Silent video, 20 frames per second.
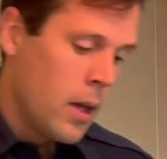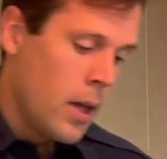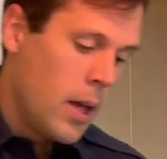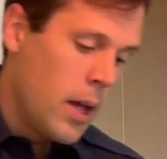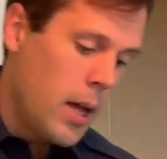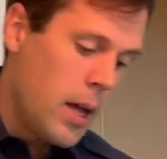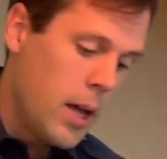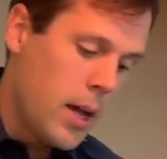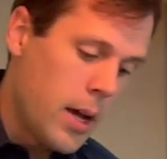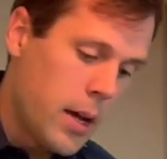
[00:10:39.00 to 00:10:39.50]

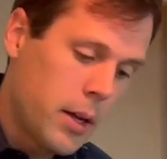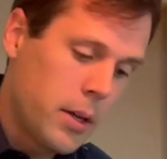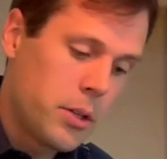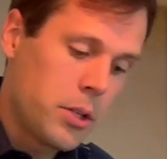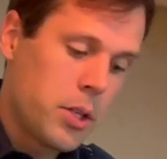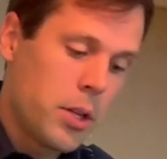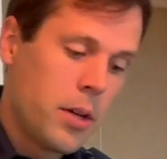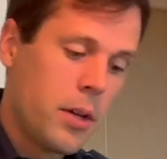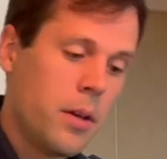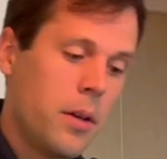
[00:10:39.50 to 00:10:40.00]
And
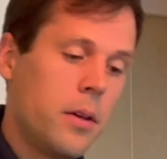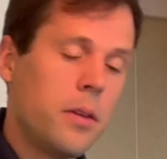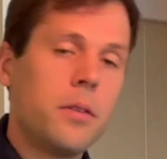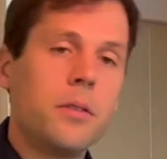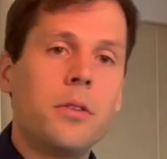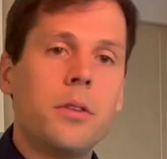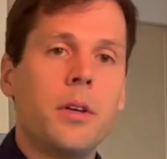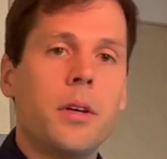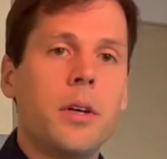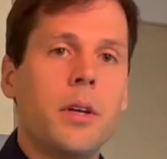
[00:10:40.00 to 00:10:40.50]

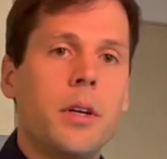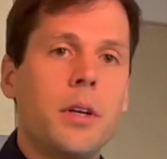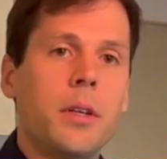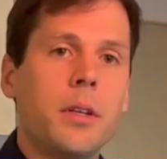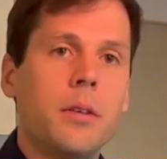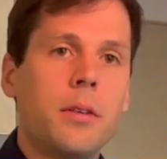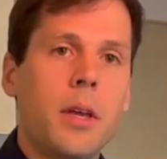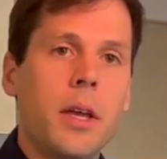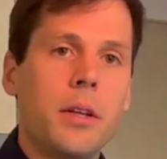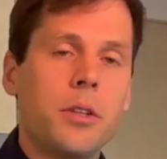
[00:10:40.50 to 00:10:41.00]

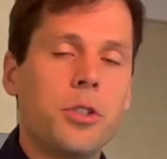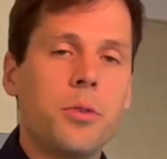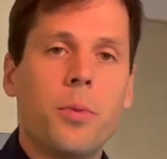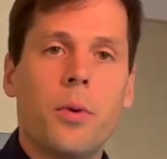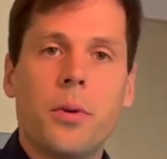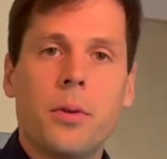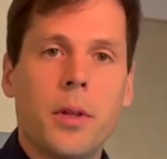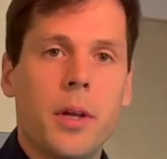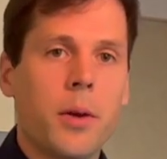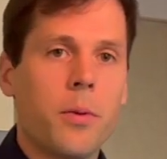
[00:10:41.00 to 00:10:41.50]
canned
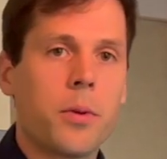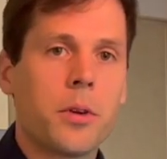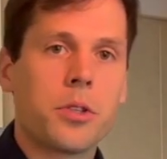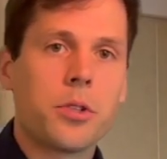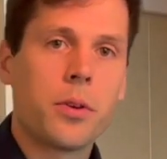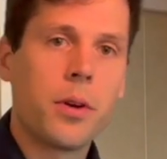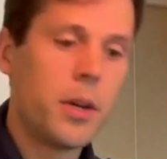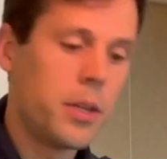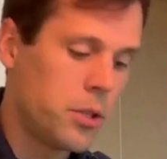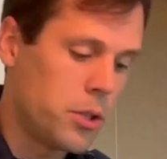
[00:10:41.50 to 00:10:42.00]
chipotle works great.